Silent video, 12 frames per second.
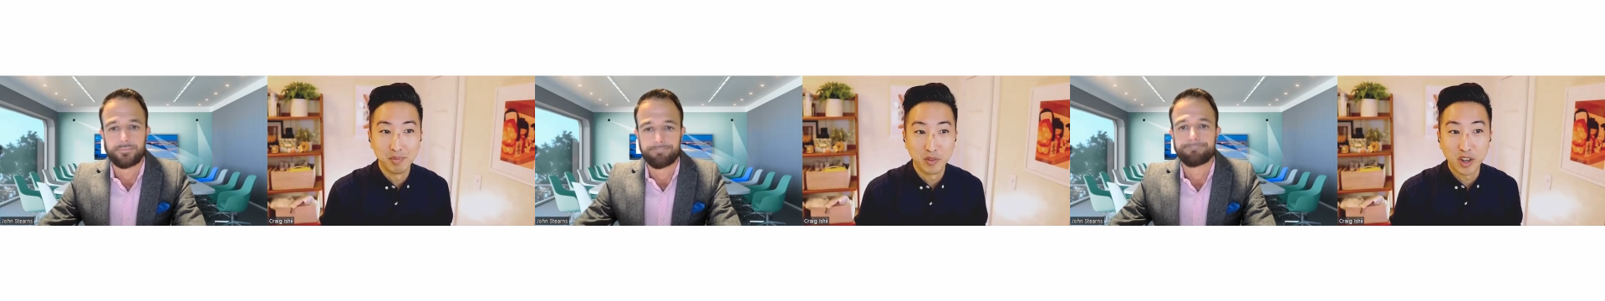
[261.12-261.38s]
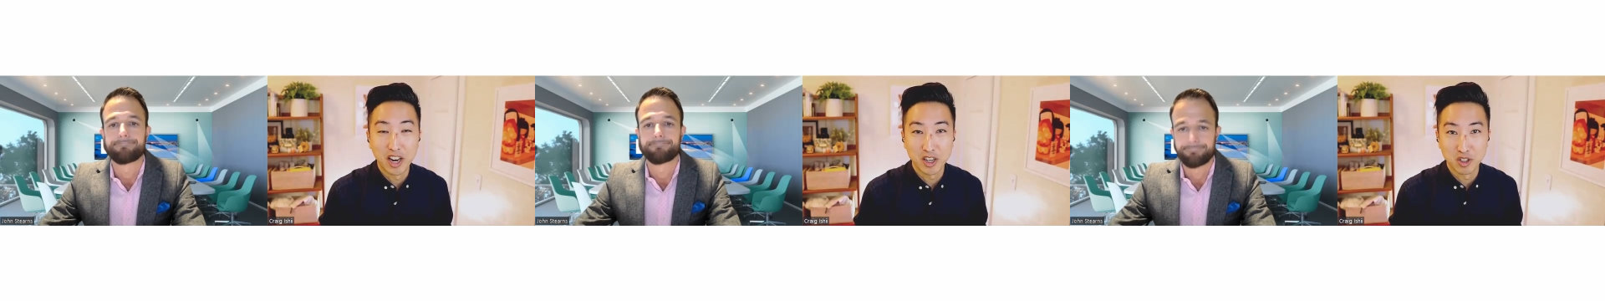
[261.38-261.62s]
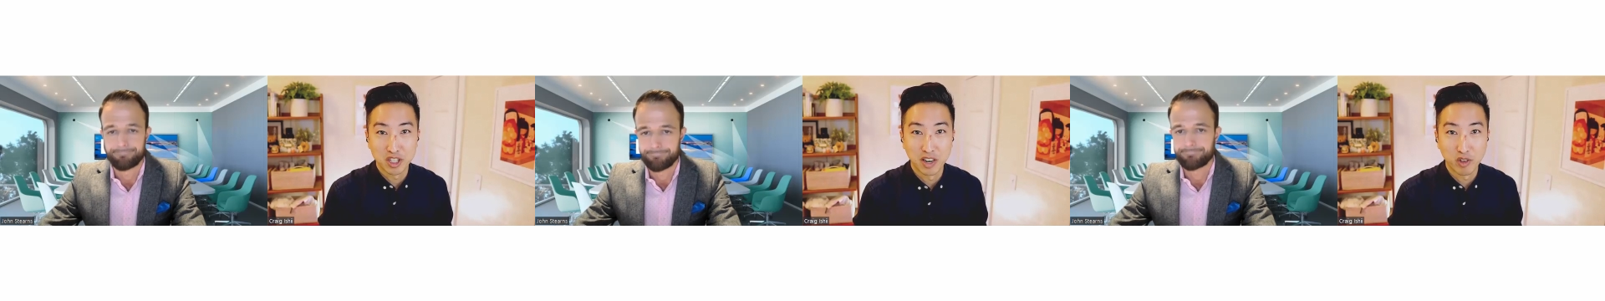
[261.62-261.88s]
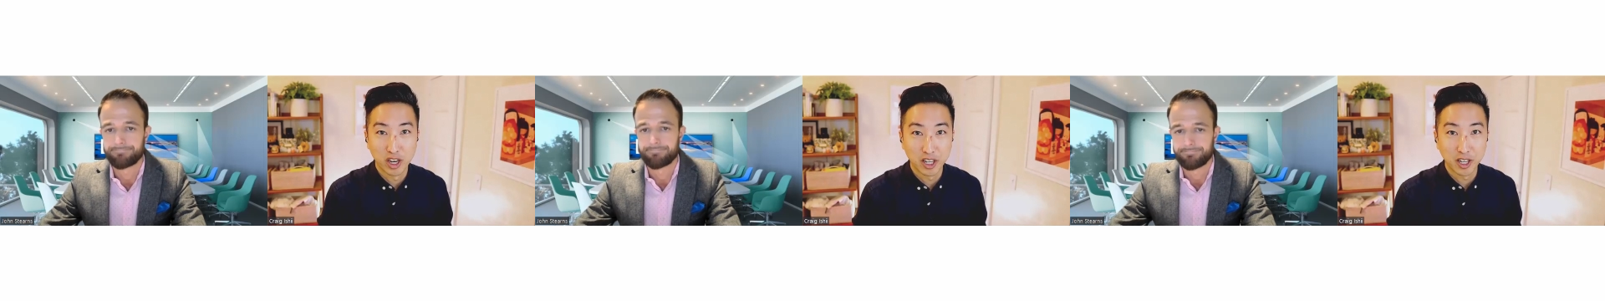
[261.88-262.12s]
Speaker 1: you've got your
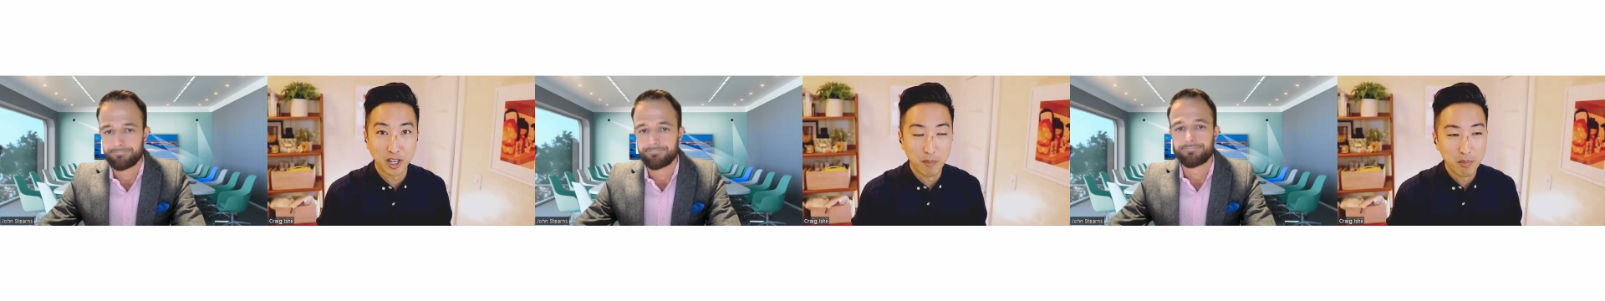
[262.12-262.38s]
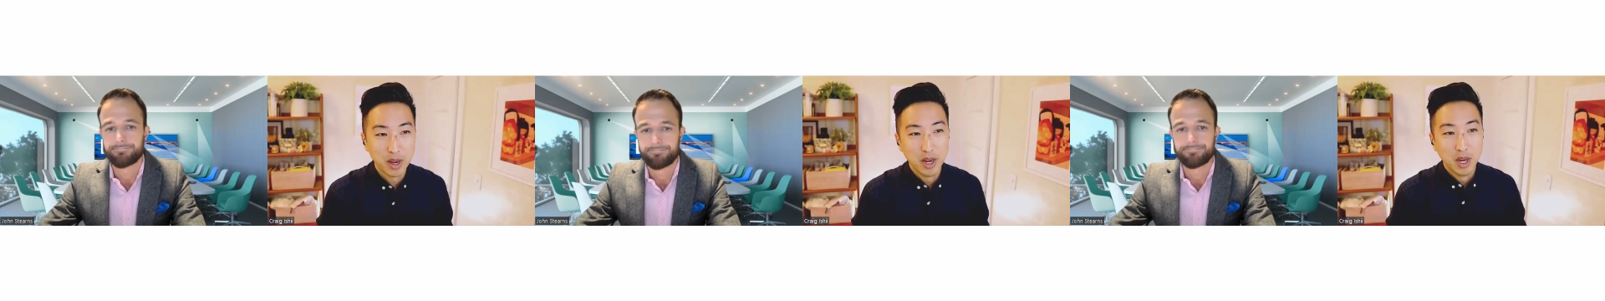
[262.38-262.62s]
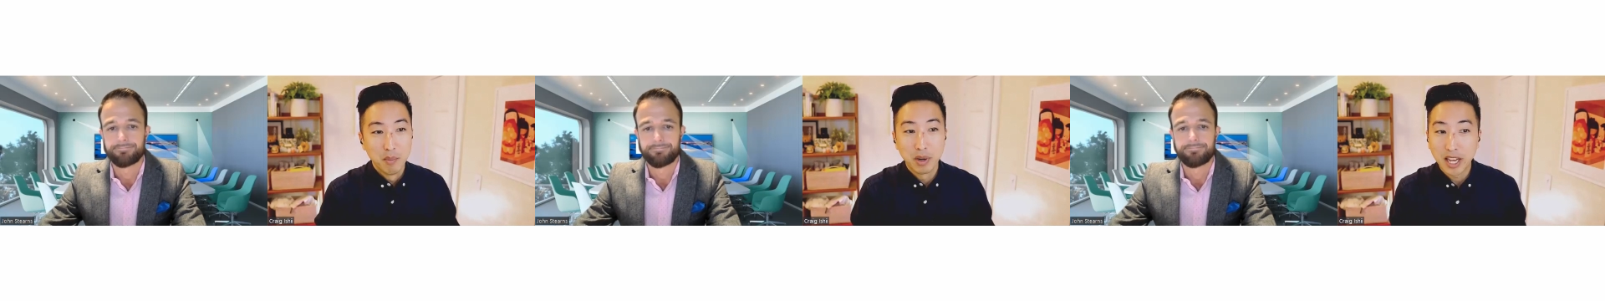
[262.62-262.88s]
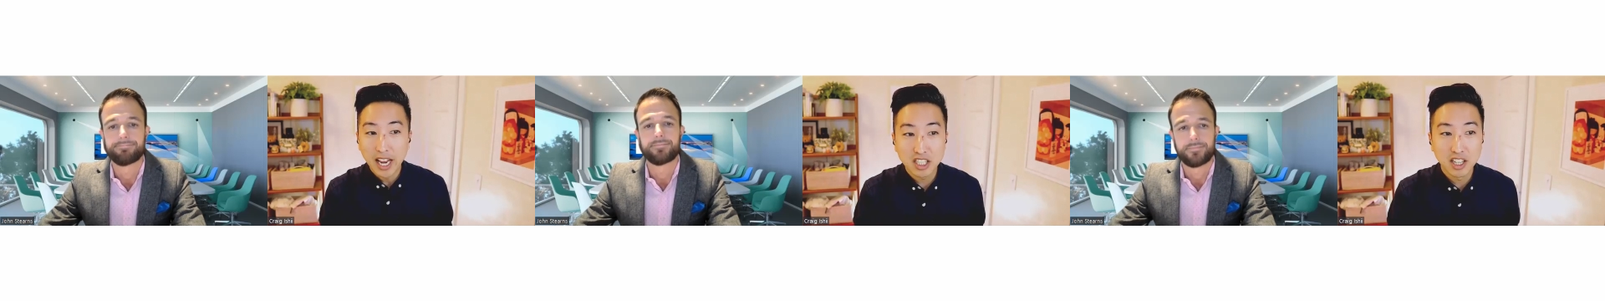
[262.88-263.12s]
stuff ready to go.
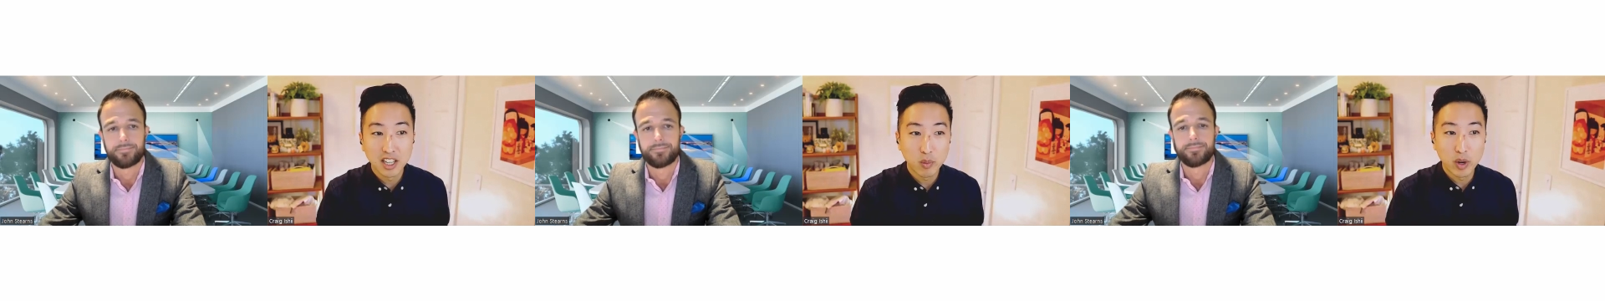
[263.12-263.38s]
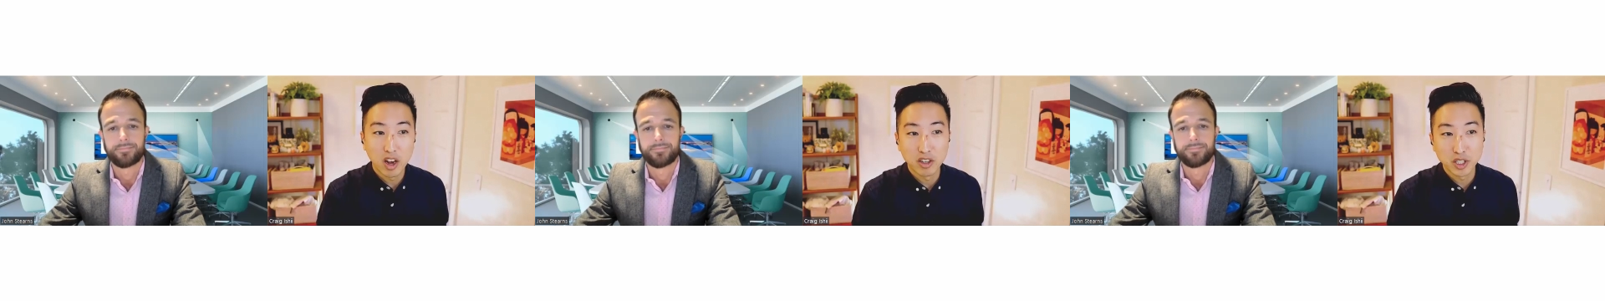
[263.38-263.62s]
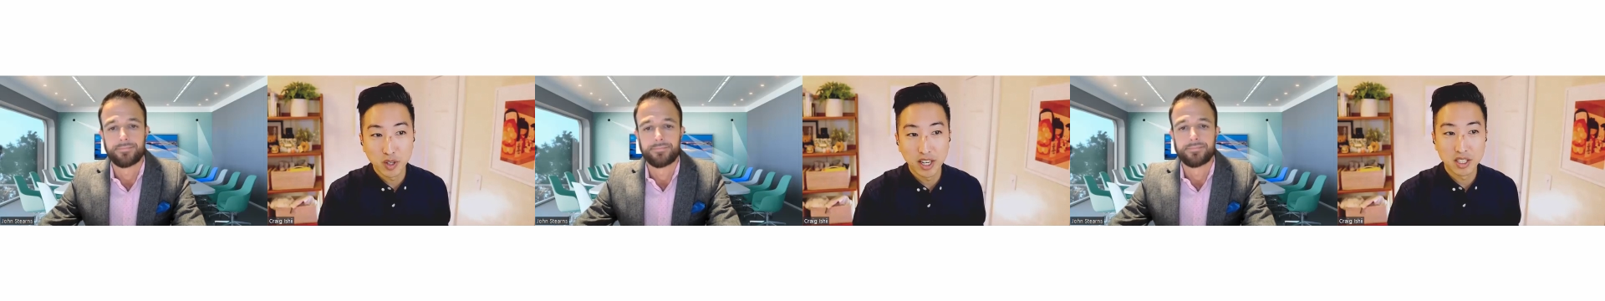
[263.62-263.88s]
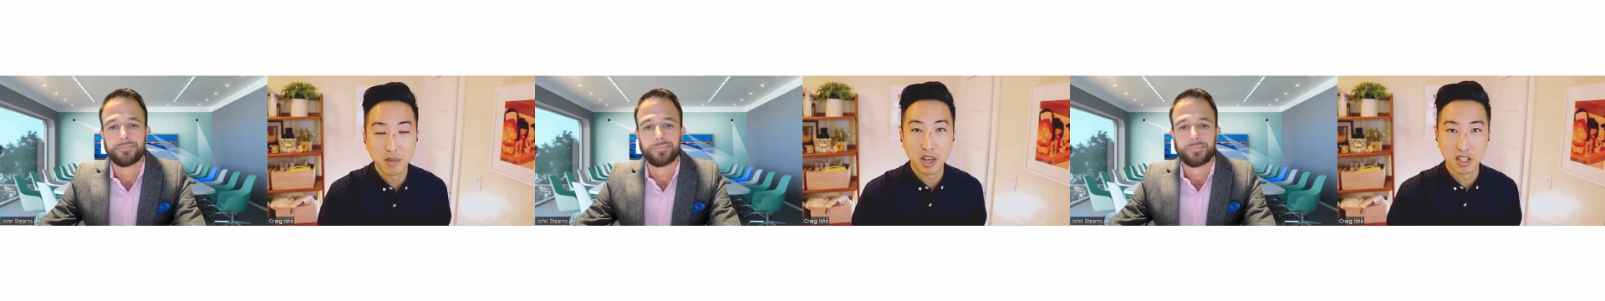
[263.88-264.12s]
But occasionally we also
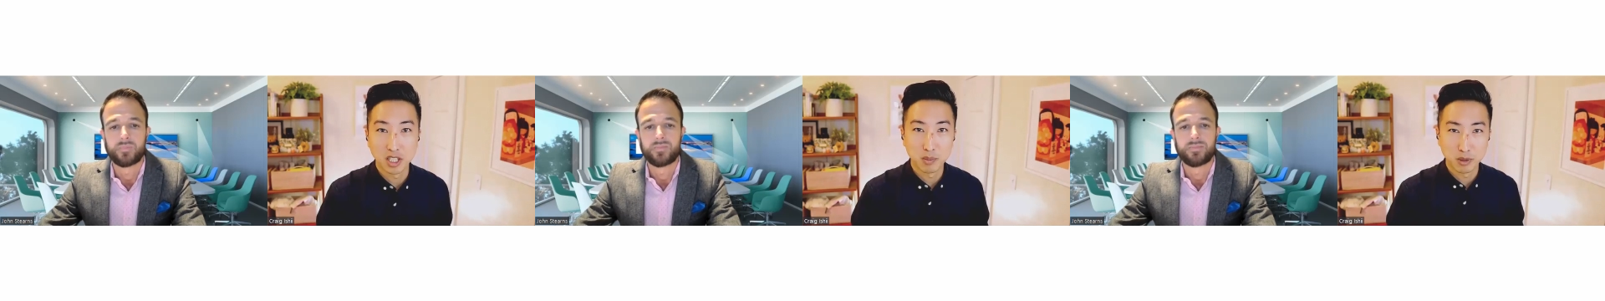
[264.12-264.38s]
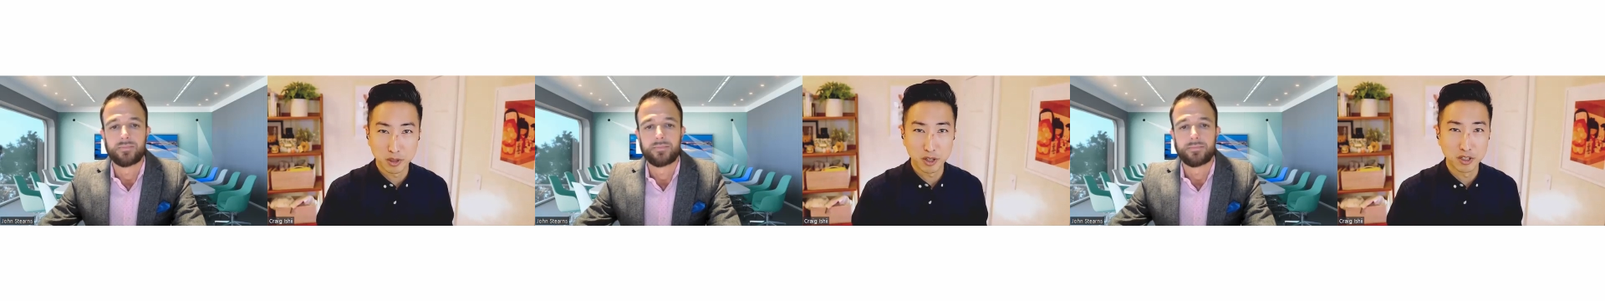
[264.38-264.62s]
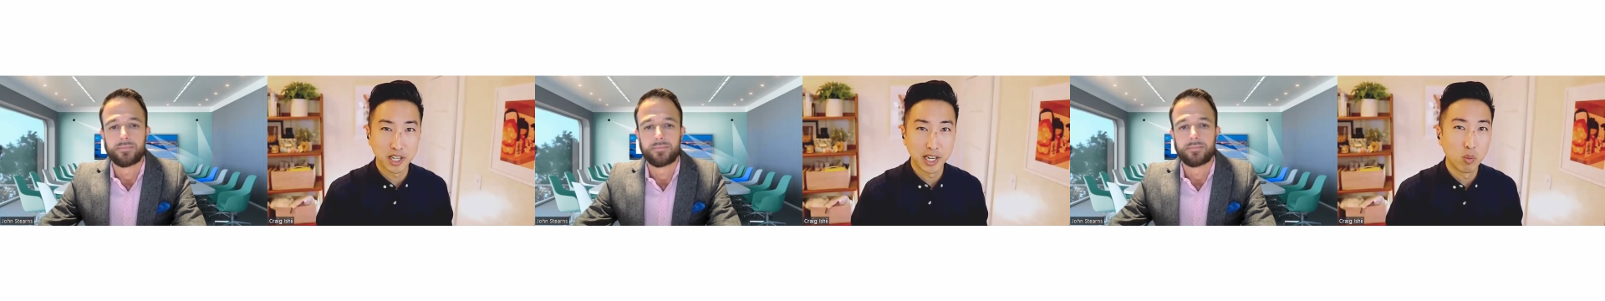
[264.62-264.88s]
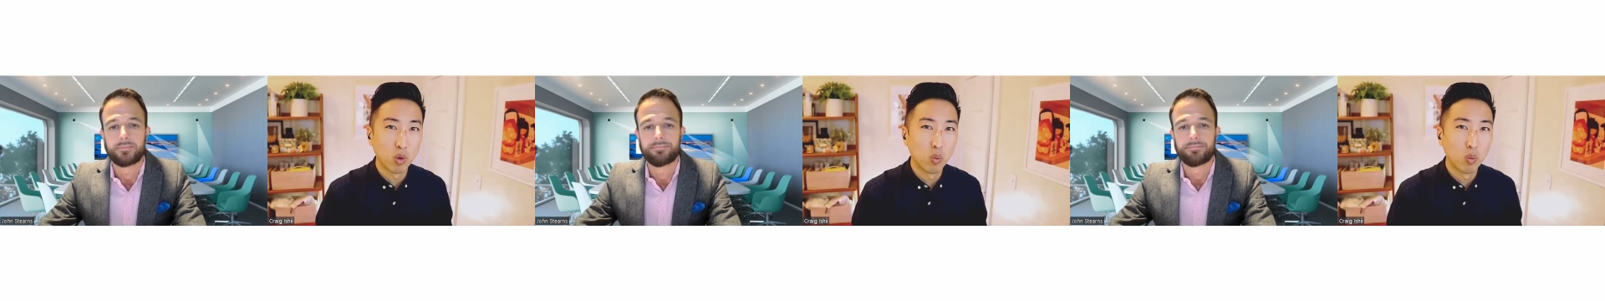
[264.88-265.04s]
get some customers that are saying,